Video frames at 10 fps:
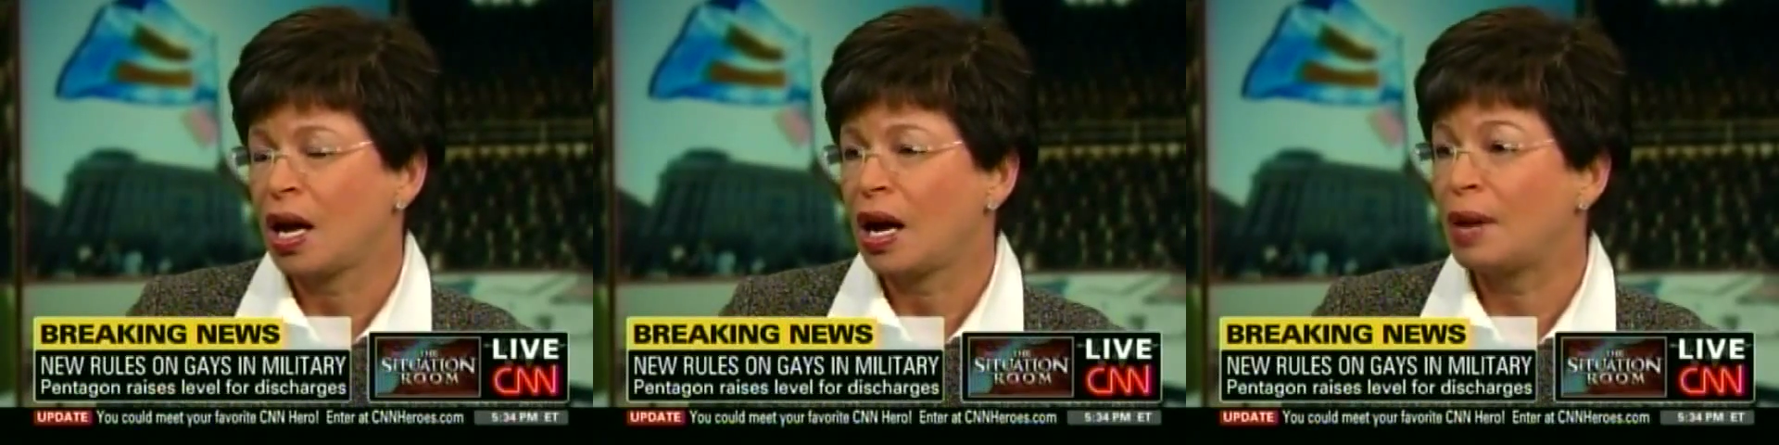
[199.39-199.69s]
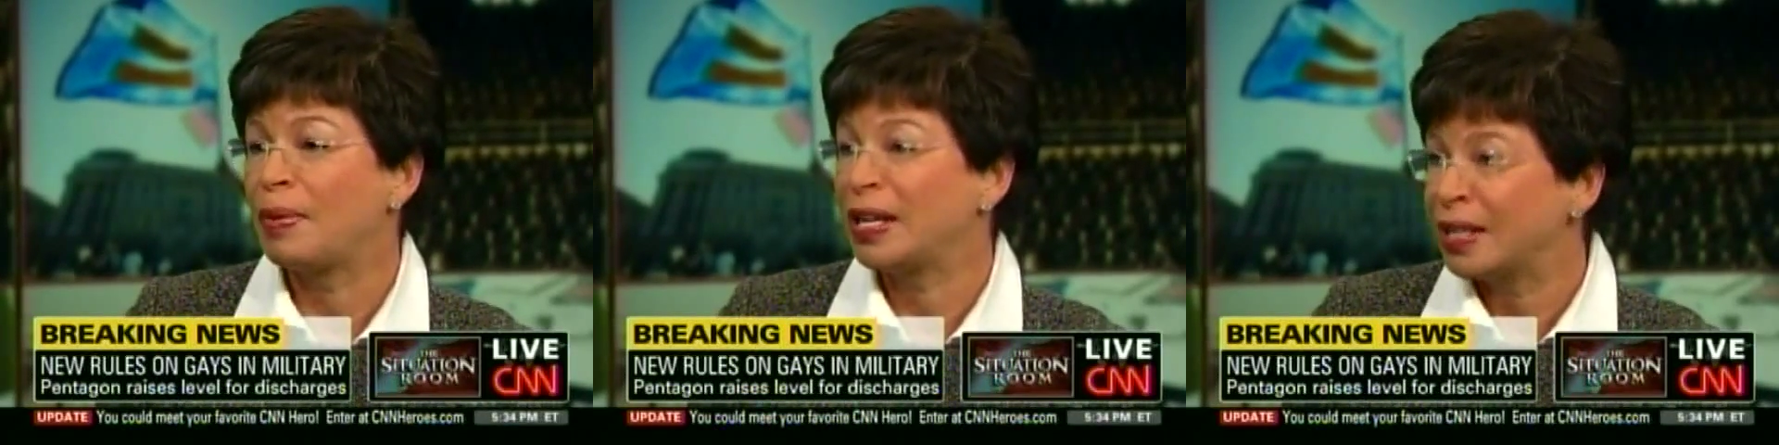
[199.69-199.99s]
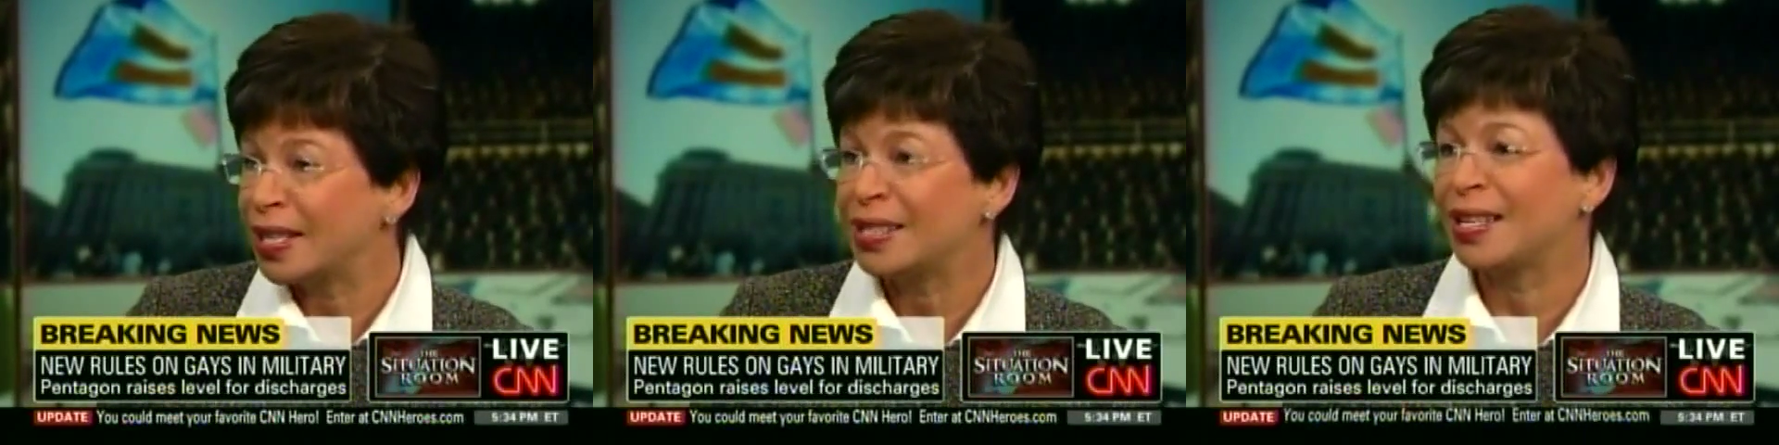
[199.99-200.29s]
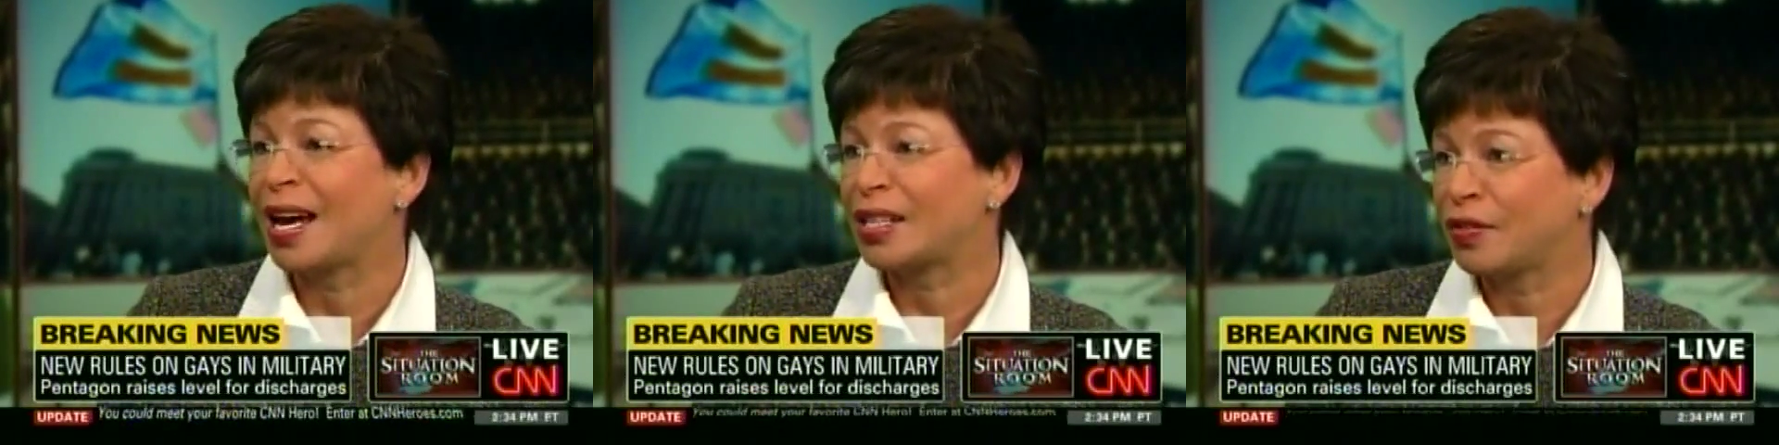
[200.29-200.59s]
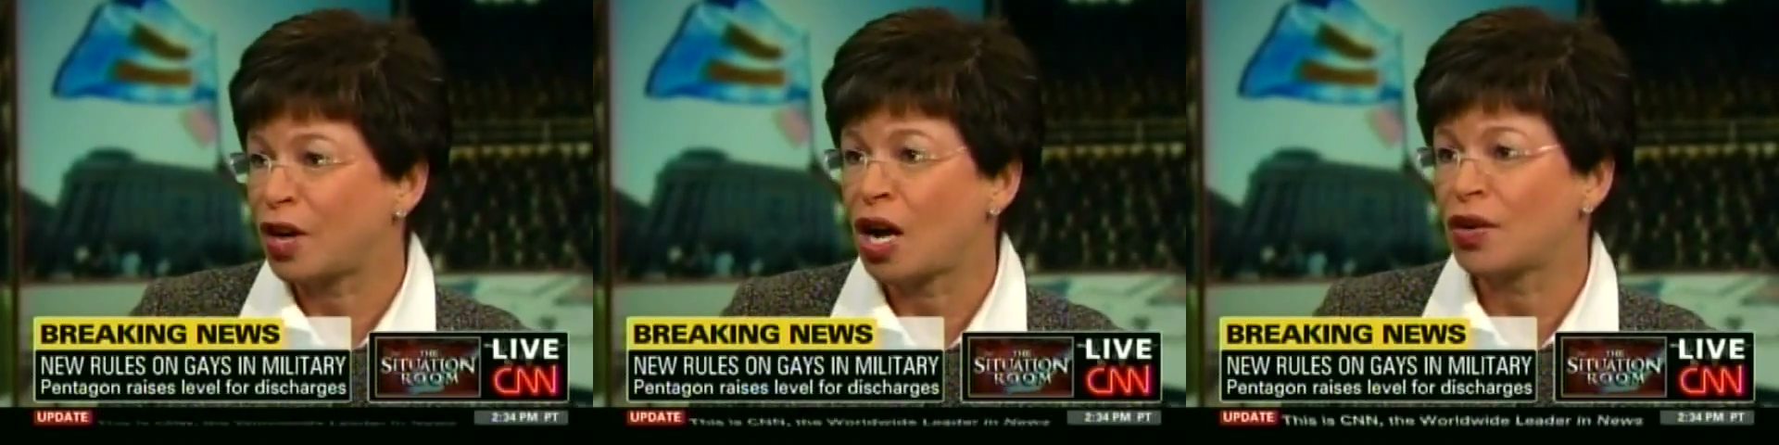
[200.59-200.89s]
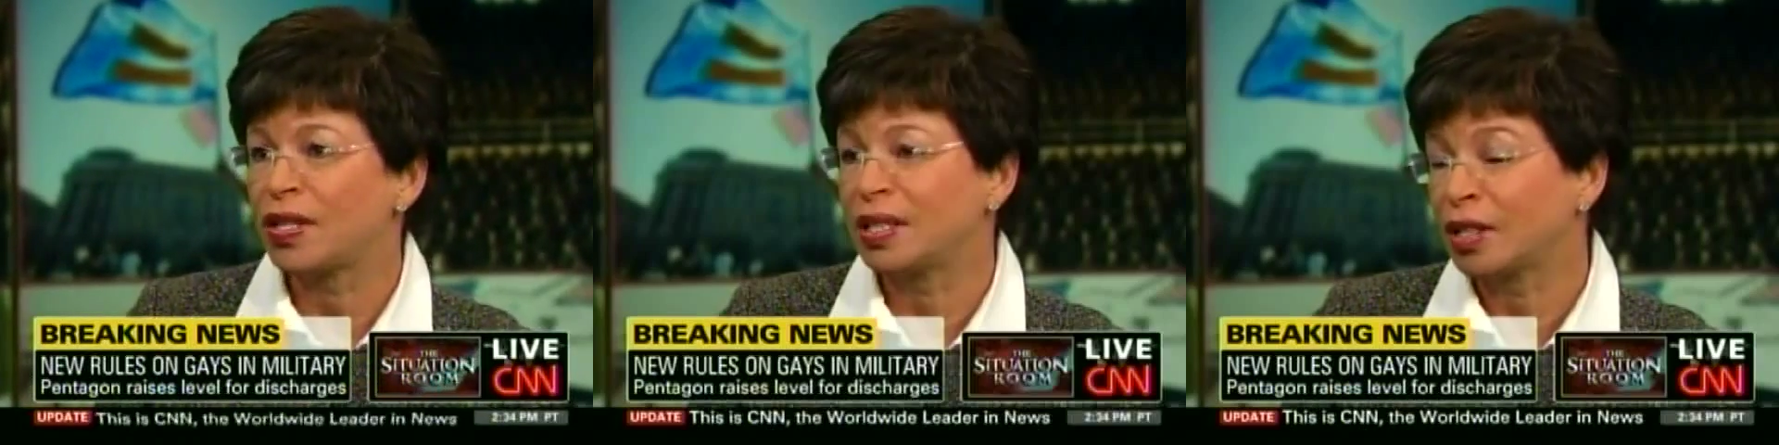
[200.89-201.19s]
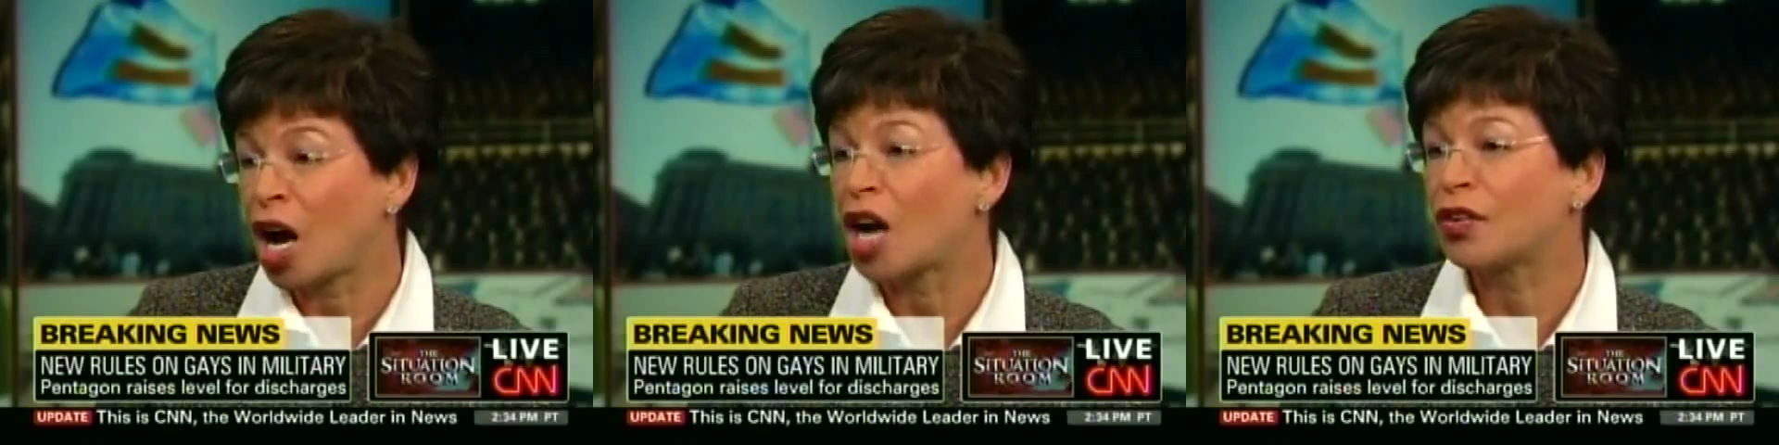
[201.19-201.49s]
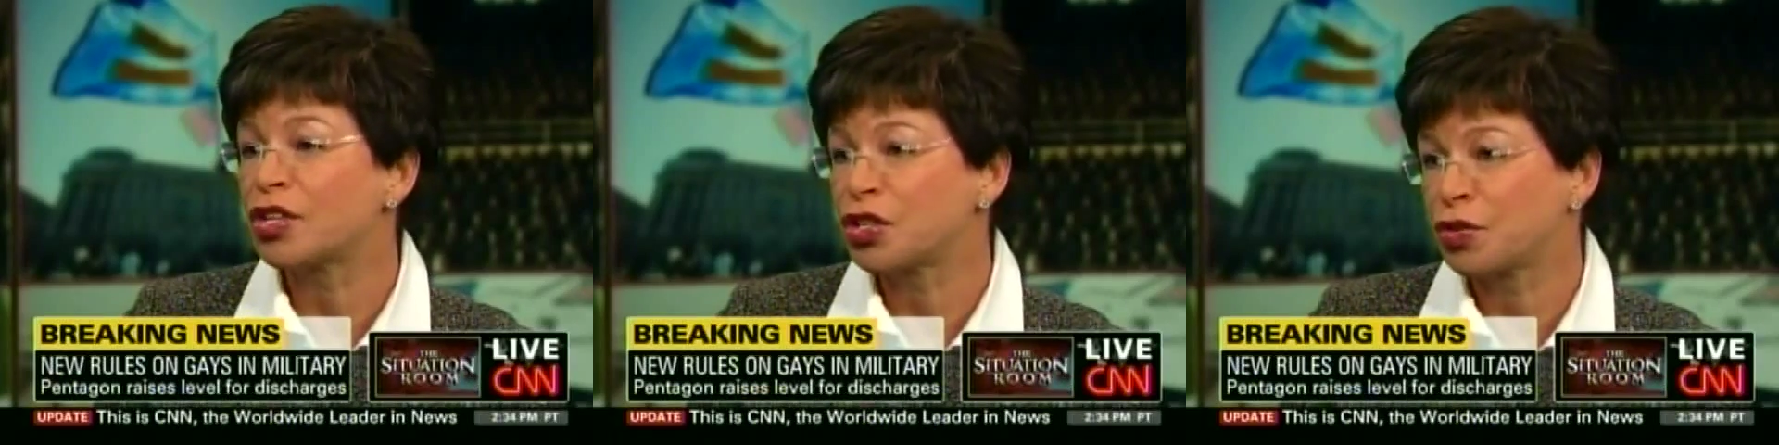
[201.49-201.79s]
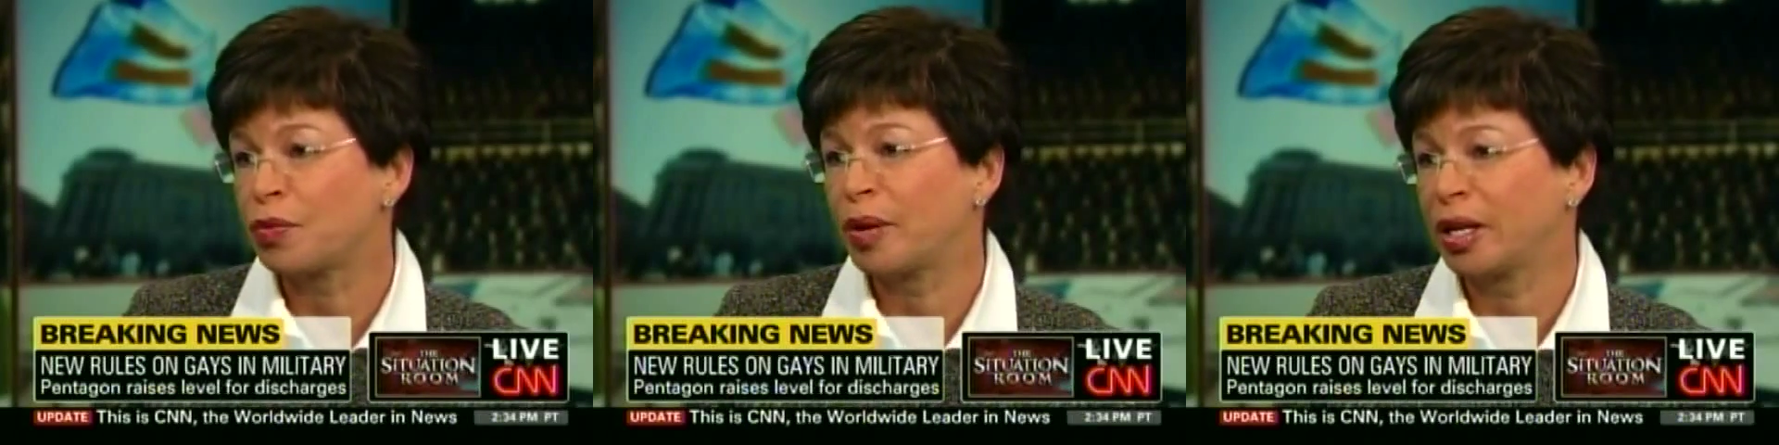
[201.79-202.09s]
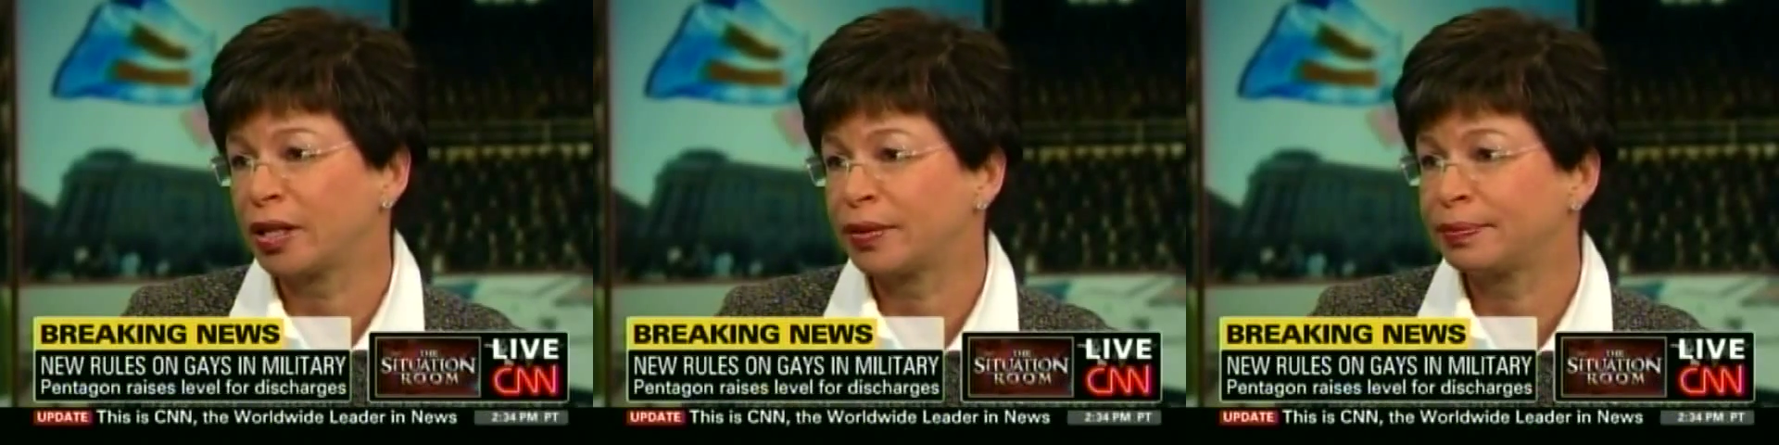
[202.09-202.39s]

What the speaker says: But it is an act of Congress, and Congress should repeal it.